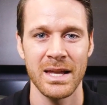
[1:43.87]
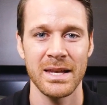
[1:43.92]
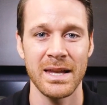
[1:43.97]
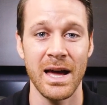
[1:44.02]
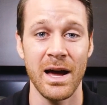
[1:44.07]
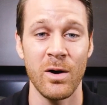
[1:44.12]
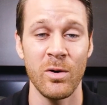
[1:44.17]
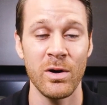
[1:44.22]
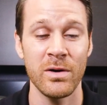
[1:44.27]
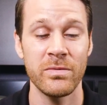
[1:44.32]

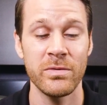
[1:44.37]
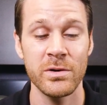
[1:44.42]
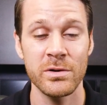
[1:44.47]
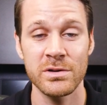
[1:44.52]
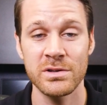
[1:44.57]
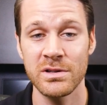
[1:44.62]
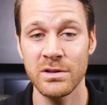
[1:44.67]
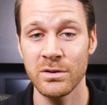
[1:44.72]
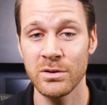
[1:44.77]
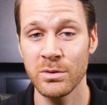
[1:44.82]
Now, if you're
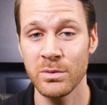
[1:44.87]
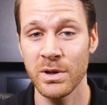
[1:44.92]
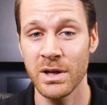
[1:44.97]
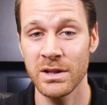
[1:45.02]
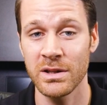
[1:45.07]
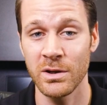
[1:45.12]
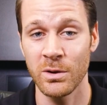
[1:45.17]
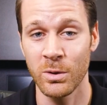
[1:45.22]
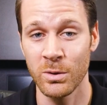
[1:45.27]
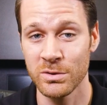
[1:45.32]
still doing
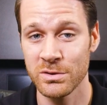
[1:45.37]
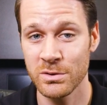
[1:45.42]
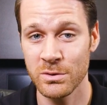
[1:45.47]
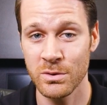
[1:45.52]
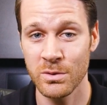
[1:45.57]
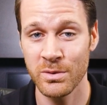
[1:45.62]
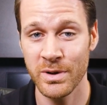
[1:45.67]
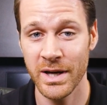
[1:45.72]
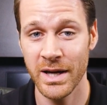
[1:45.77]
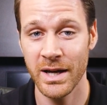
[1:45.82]
it the old
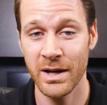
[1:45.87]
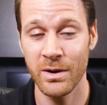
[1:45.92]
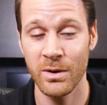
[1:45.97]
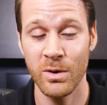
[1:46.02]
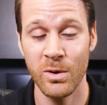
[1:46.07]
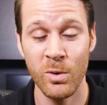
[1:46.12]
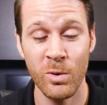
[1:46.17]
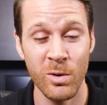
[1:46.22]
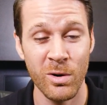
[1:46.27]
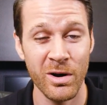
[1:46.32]
school
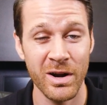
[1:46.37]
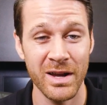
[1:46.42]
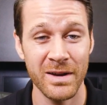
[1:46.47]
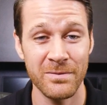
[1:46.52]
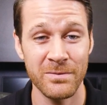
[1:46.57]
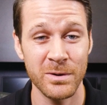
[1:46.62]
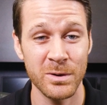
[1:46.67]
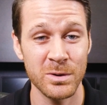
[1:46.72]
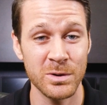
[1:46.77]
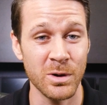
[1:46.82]
way, or
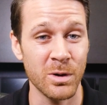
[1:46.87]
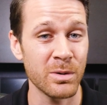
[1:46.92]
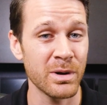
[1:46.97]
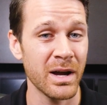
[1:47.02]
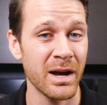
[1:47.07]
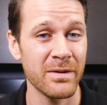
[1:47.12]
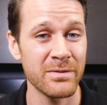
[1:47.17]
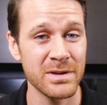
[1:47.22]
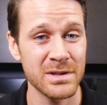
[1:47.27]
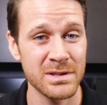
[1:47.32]
if you don't
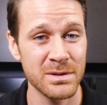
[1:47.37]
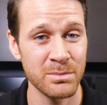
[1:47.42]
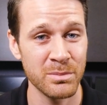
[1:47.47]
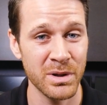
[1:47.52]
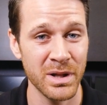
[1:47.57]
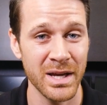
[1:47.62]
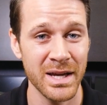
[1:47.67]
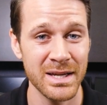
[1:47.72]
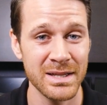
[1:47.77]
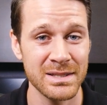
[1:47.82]
have this in
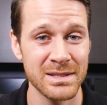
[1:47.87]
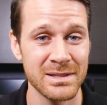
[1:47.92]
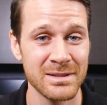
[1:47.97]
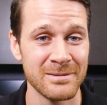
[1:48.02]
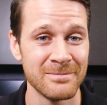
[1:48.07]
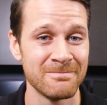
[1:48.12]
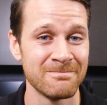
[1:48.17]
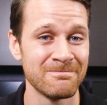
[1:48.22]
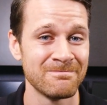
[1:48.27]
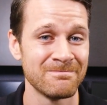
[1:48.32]

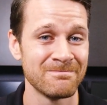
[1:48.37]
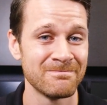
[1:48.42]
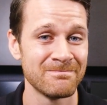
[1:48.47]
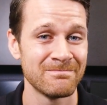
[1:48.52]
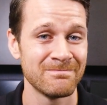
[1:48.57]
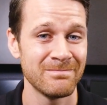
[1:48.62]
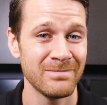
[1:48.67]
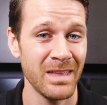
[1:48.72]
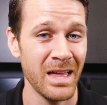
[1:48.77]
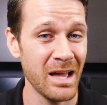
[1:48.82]
place,
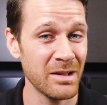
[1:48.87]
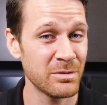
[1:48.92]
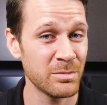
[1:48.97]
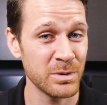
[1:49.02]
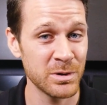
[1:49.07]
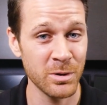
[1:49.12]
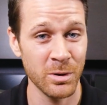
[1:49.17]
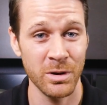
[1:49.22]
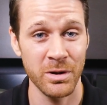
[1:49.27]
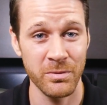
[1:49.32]
I have to
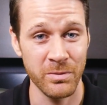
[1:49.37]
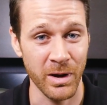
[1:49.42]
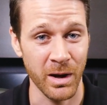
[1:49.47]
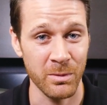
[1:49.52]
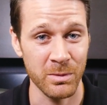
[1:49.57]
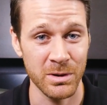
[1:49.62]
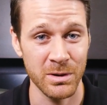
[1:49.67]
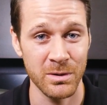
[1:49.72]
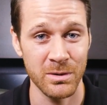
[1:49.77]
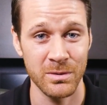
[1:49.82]
be totally
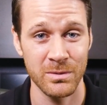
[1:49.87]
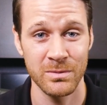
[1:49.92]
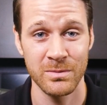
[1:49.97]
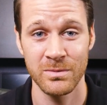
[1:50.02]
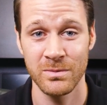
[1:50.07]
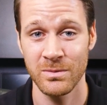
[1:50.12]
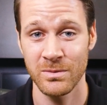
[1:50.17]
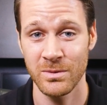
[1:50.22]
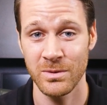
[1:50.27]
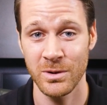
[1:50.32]
frank with you.
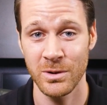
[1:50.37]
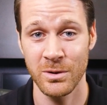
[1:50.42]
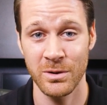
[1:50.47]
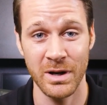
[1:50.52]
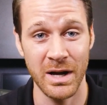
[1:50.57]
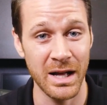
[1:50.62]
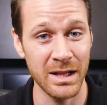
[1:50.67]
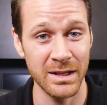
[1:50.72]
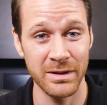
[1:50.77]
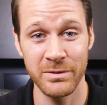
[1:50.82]
You're
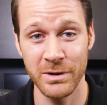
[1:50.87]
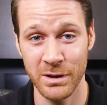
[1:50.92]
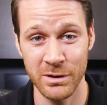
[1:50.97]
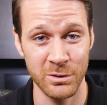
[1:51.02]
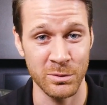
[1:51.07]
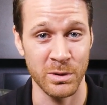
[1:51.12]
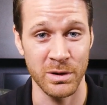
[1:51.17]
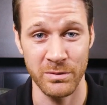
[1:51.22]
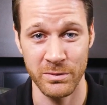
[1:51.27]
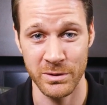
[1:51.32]
not living in
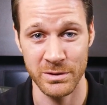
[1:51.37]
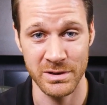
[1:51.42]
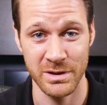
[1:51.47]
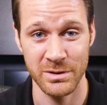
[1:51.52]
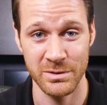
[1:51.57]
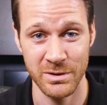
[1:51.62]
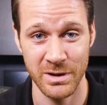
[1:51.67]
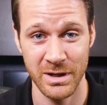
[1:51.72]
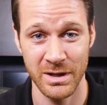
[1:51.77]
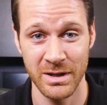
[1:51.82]
the 21st
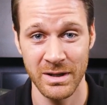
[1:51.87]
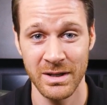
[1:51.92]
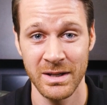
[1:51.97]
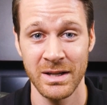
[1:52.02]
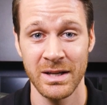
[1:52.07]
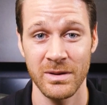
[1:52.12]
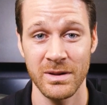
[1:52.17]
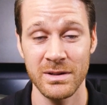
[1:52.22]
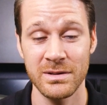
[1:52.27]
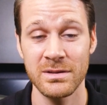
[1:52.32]
century.
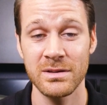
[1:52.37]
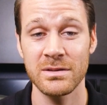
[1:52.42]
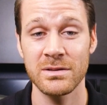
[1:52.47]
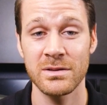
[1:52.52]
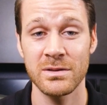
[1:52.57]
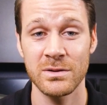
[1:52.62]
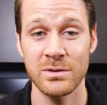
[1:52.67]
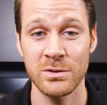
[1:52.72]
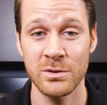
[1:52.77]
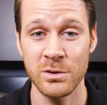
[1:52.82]
This
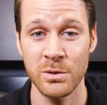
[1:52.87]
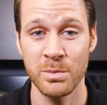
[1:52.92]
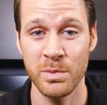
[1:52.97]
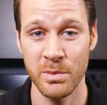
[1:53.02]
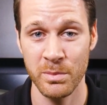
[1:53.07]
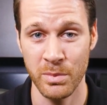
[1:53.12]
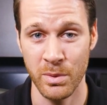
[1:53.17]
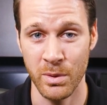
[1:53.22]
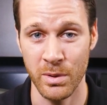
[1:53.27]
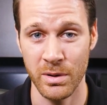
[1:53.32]
is super
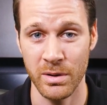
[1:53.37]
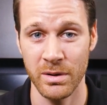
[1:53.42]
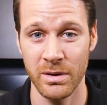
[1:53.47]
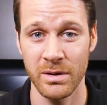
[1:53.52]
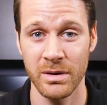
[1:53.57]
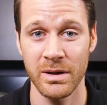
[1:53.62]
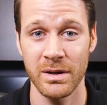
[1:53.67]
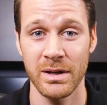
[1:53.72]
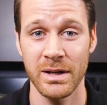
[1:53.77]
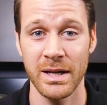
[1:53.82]

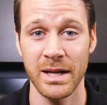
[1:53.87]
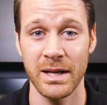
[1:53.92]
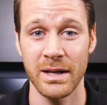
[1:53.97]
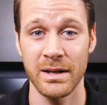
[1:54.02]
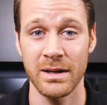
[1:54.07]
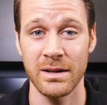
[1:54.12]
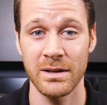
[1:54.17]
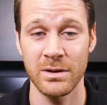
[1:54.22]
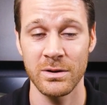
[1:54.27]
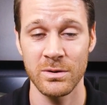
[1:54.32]
important,
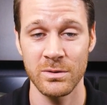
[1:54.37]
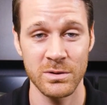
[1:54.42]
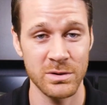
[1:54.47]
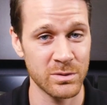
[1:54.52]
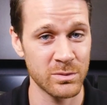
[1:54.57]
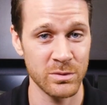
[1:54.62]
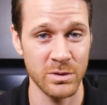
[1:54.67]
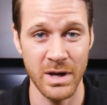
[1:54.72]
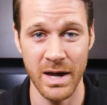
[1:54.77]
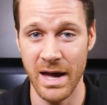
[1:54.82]
and
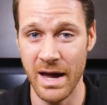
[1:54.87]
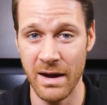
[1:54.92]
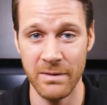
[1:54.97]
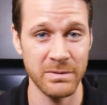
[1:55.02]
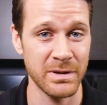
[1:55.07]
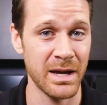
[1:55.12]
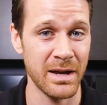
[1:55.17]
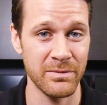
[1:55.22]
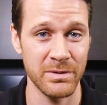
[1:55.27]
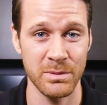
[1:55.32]
you have
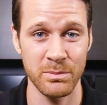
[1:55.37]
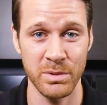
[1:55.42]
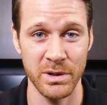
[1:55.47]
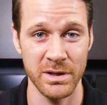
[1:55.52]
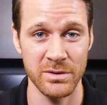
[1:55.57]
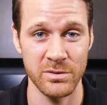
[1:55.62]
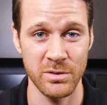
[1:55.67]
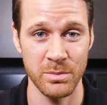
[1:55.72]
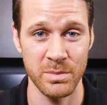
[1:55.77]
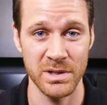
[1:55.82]
to have it in
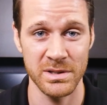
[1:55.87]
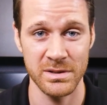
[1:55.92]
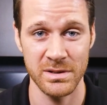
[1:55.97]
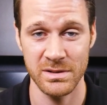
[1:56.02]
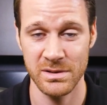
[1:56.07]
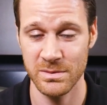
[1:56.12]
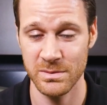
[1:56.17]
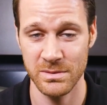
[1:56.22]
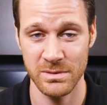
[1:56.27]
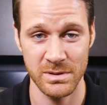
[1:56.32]
place for your
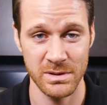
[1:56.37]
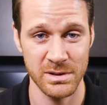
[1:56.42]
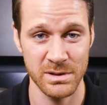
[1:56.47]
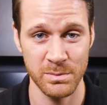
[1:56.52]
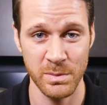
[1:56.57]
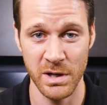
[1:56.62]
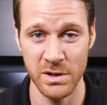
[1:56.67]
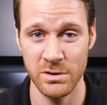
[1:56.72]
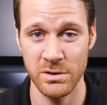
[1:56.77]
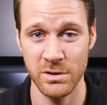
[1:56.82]
business,
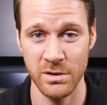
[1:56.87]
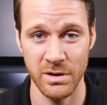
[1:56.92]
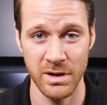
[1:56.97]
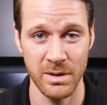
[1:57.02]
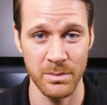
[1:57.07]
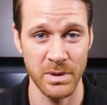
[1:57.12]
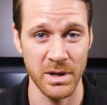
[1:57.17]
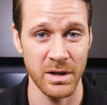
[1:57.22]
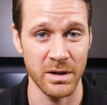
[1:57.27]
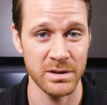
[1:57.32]
especially your
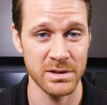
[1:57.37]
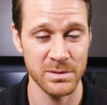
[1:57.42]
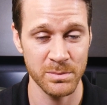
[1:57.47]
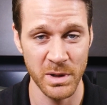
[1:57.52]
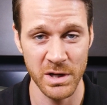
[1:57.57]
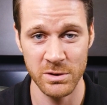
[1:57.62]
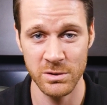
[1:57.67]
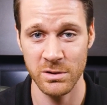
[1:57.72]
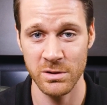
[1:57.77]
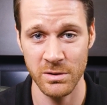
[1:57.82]
email,
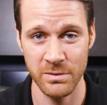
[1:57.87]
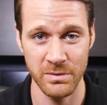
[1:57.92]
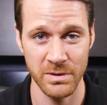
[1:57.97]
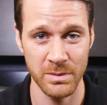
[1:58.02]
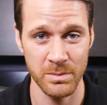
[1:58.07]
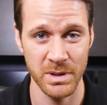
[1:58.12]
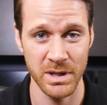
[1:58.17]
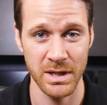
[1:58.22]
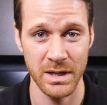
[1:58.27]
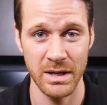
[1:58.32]
especially your
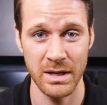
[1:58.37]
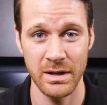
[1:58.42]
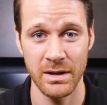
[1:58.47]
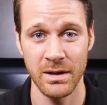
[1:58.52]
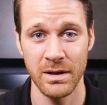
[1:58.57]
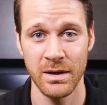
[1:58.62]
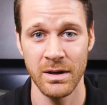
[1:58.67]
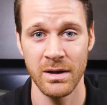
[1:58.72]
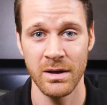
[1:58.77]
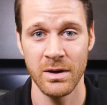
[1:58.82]

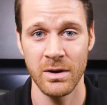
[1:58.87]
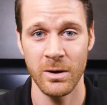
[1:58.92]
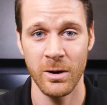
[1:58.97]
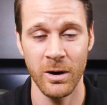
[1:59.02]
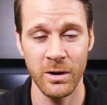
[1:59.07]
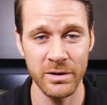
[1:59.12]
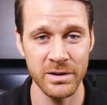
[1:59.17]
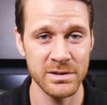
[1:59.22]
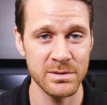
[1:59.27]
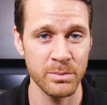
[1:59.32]
VPN,
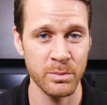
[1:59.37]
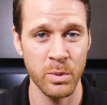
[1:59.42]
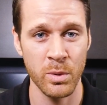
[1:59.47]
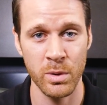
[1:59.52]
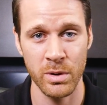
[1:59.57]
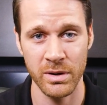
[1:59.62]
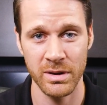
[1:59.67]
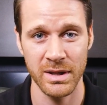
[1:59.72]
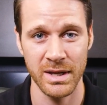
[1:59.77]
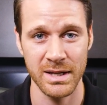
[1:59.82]
all these
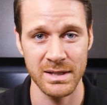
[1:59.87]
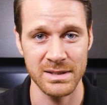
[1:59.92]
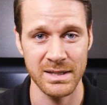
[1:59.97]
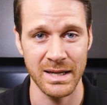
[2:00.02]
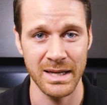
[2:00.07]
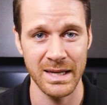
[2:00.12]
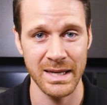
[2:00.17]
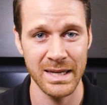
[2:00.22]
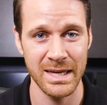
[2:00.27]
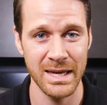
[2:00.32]
important things
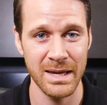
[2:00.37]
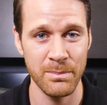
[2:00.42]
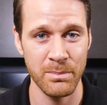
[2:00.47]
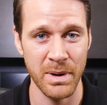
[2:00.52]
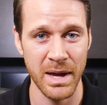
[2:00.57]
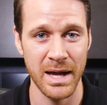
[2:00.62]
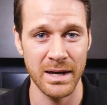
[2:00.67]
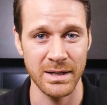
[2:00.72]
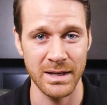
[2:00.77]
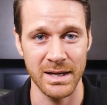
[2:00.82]
that can get
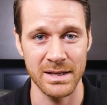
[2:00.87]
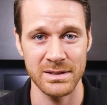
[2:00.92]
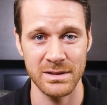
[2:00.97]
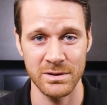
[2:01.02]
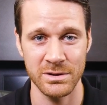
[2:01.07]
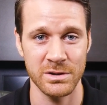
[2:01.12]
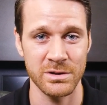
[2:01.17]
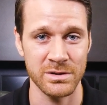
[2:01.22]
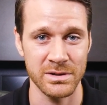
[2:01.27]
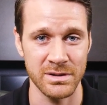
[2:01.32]
bad guys
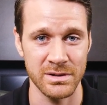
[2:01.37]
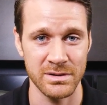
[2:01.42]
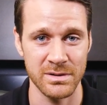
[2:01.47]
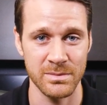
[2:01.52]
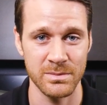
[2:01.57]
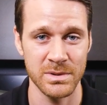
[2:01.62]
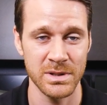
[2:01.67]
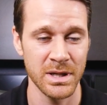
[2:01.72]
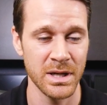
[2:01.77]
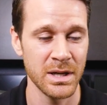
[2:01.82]
onto your
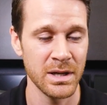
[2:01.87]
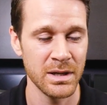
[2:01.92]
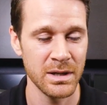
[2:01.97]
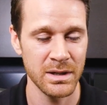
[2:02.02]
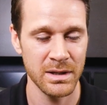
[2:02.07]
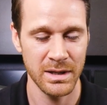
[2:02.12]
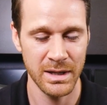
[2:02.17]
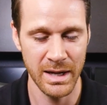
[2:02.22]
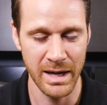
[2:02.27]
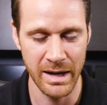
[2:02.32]
systems.
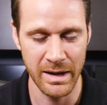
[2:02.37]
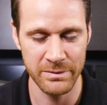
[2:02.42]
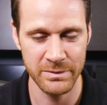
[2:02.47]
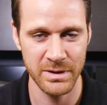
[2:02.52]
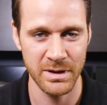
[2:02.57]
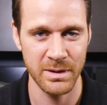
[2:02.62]
You have